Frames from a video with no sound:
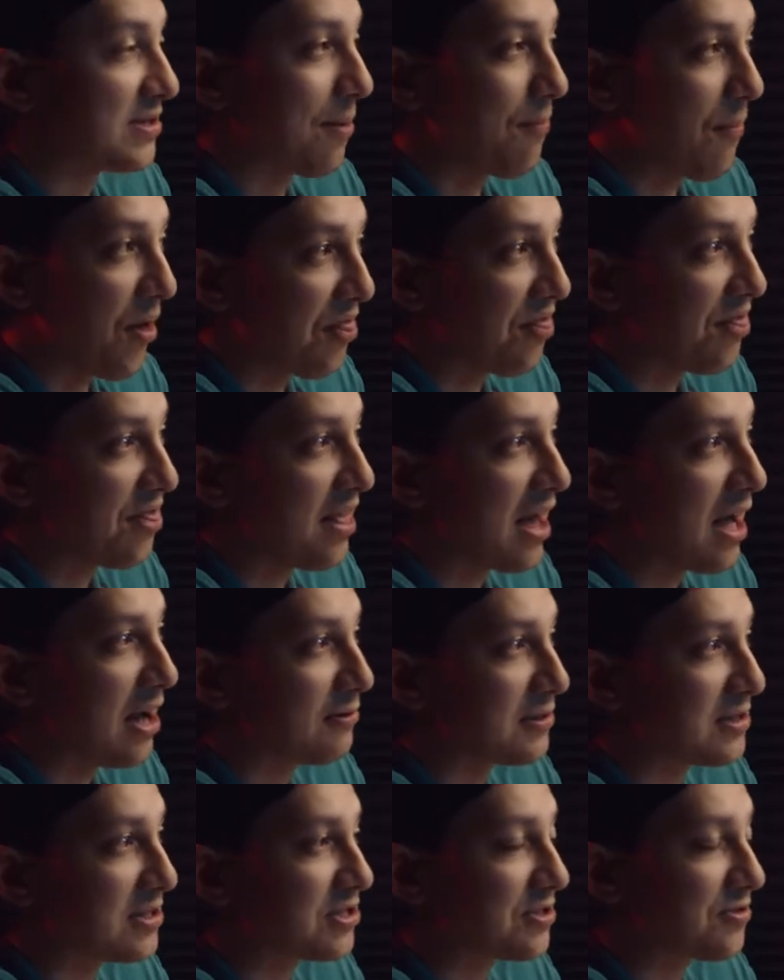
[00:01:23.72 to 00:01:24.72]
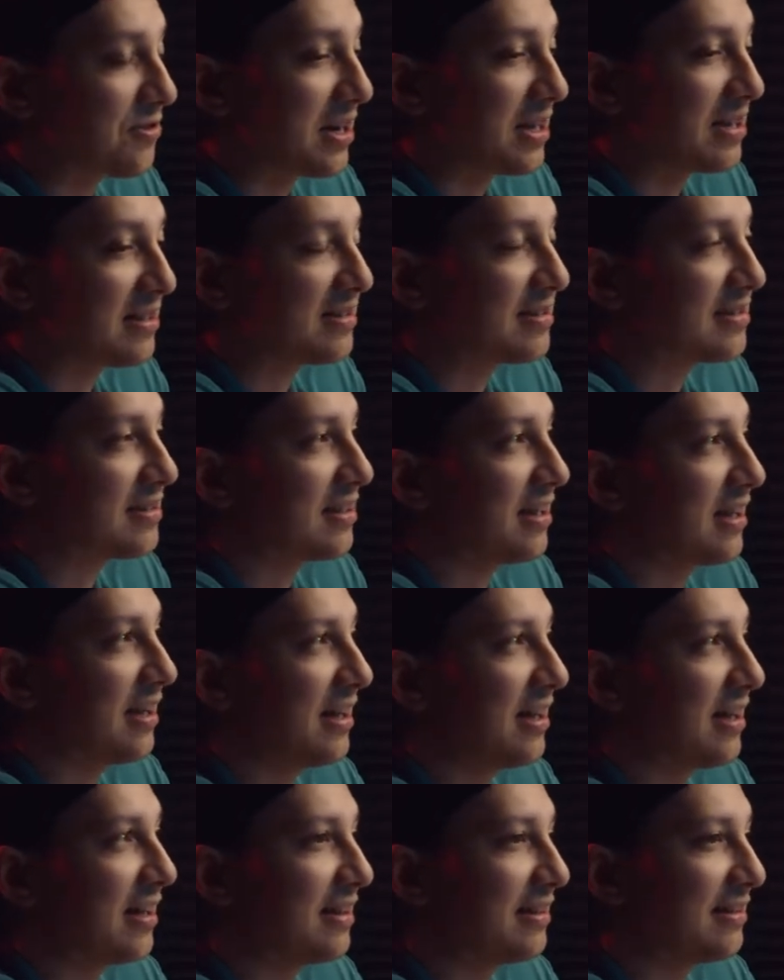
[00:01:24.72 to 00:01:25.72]
a month now and straight,
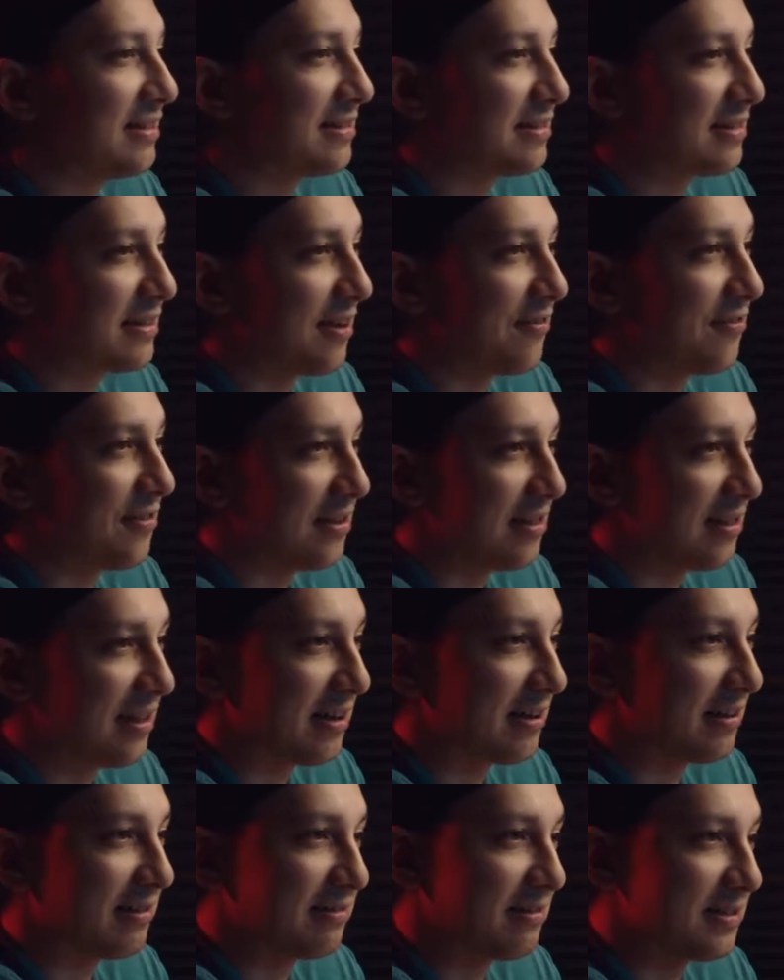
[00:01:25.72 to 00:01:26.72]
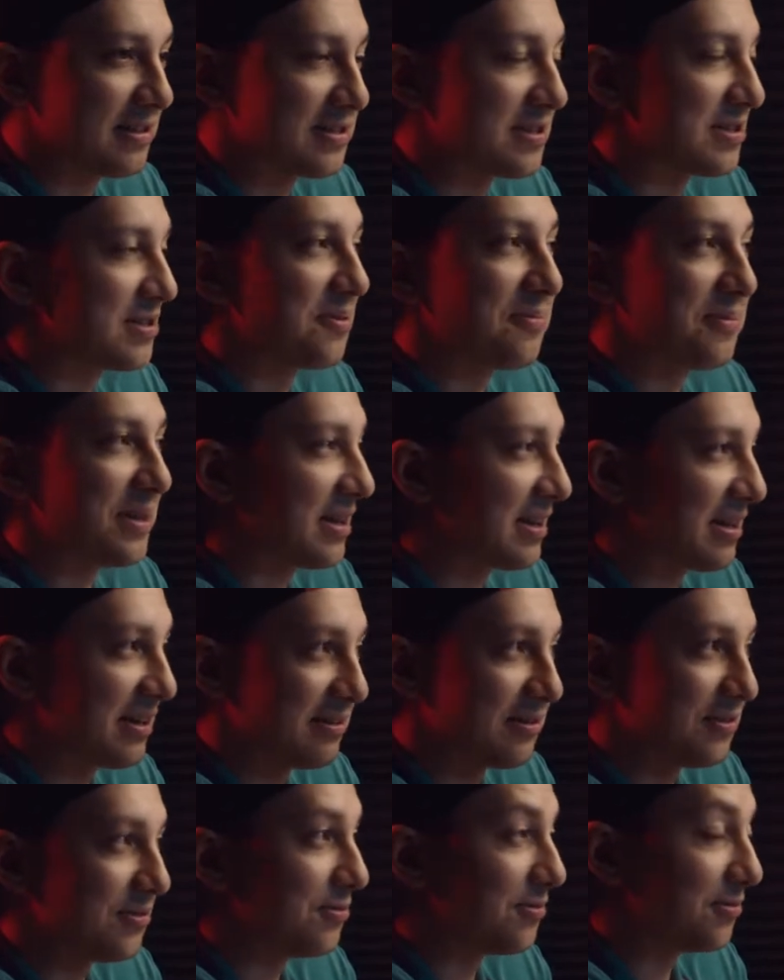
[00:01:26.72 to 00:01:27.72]
and I felt like this is something I can
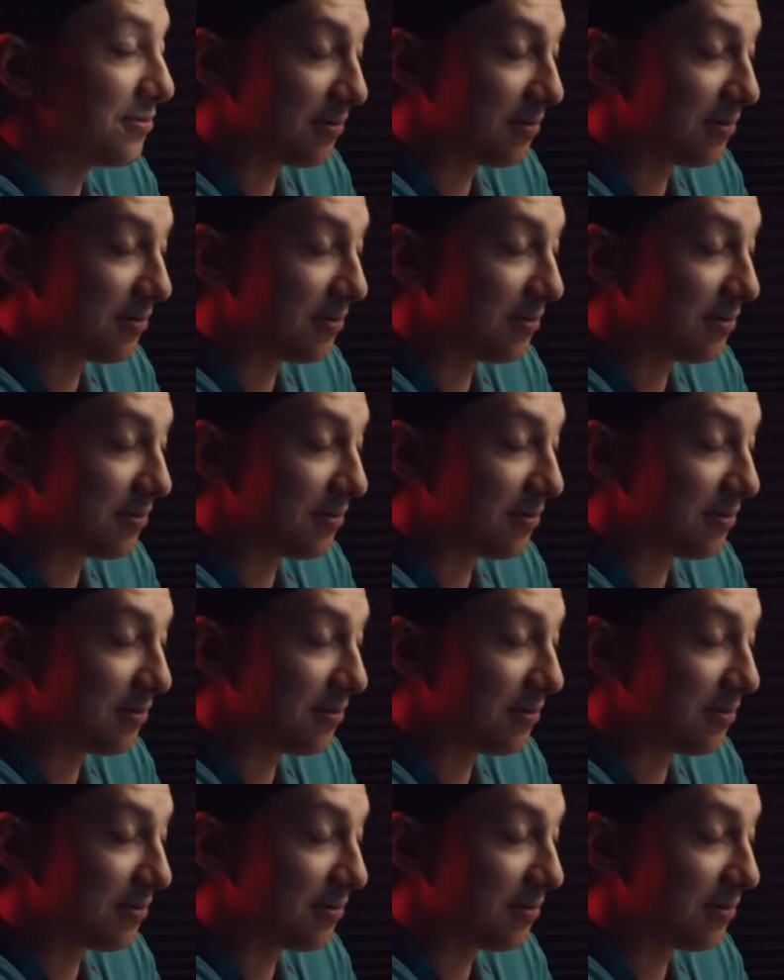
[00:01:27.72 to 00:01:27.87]
do